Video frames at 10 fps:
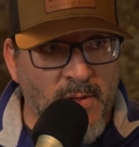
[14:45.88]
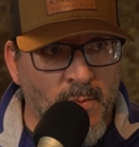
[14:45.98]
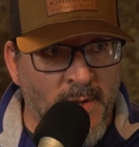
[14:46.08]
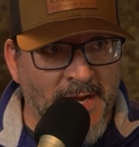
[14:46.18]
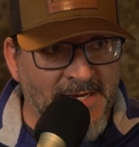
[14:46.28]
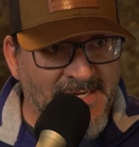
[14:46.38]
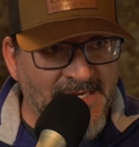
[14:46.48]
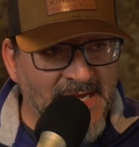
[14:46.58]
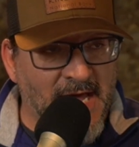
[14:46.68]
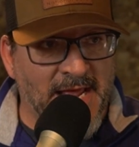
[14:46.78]
when I
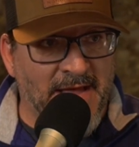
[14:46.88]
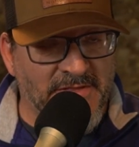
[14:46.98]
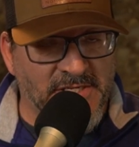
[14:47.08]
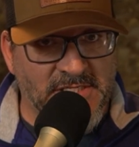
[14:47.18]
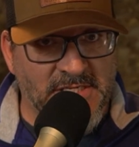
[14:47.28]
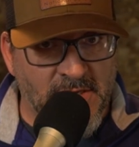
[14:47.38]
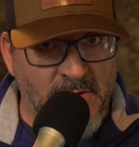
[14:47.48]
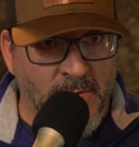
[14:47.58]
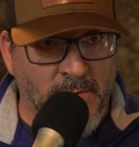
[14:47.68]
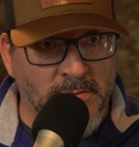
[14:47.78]
did not have the
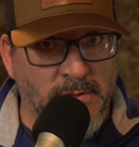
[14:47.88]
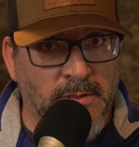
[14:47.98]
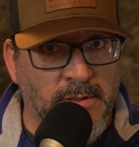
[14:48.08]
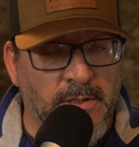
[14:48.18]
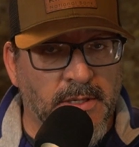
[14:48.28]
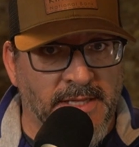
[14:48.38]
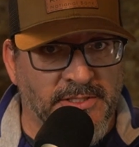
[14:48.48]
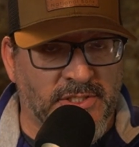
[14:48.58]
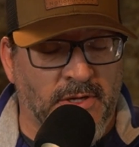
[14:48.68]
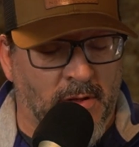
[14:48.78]
CU
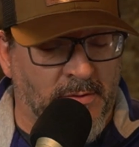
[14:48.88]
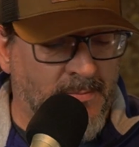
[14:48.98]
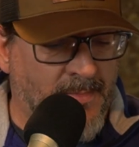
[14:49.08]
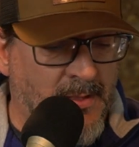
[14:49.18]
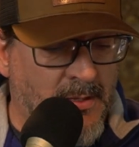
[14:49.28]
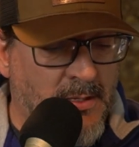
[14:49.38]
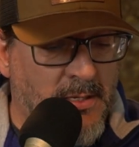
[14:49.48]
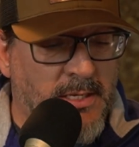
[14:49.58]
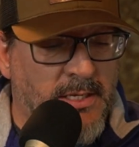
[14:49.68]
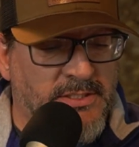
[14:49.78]
installed.
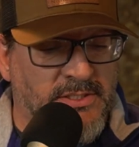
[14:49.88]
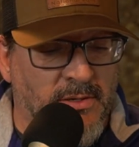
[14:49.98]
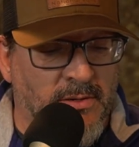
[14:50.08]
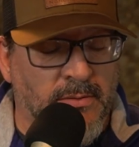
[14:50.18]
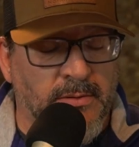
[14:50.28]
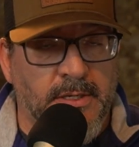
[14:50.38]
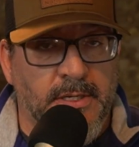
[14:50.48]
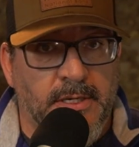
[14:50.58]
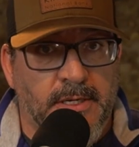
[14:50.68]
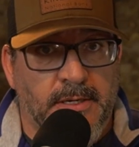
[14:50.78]
So,
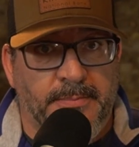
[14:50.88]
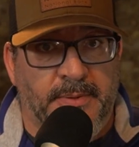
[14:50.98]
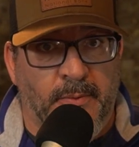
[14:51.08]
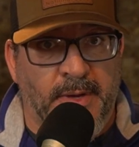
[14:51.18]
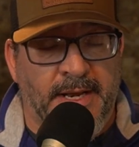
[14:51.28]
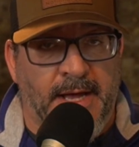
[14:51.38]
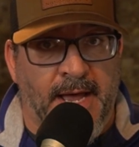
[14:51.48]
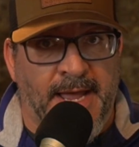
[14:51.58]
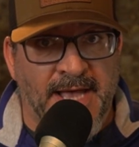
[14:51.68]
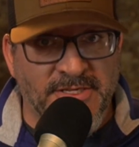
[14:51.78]
but when
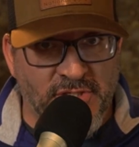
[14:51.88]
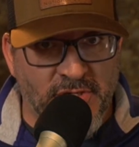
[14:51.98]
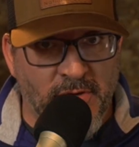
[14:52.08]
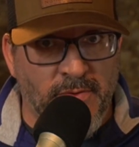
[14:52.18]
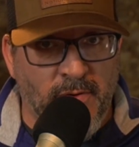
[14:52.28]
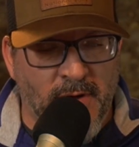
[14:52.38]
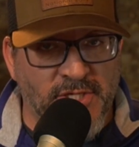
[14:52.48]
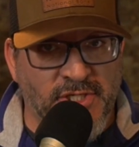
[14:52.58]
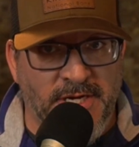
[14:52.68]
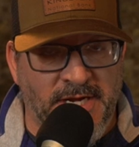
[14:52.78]
I asked Joe the
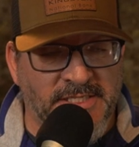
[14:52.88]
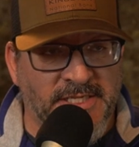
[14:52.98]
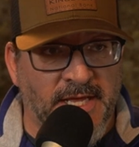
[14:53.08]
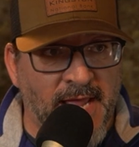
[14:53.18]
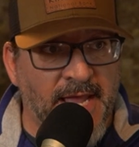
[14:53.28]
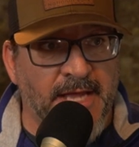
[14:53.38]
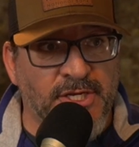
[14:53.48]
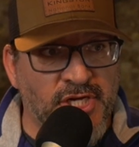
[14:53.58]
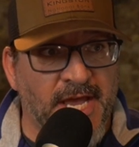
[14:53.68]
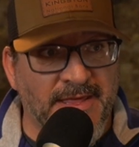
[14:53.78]
question and he said, hey,
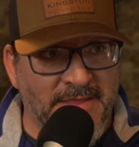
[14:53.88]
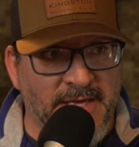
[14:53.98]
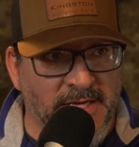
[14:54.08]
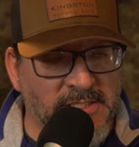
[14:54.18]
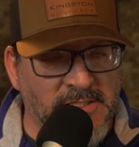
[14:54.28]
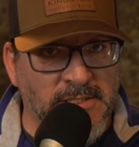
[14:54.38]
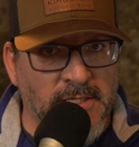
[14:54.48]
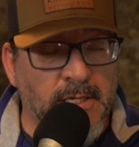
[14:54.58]
check this,